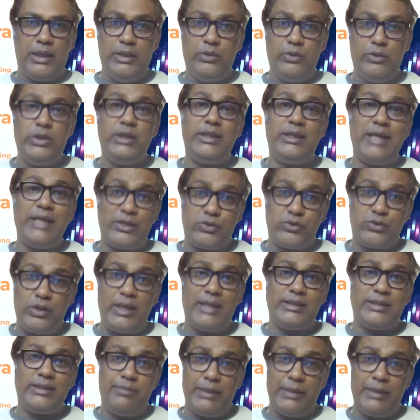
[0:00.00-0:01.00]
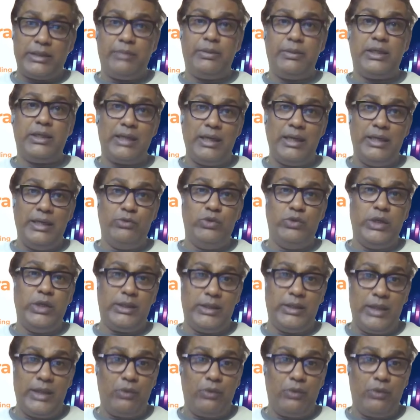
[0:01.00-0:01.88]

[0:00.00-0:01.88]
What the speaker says: unit as well as mathematical unit.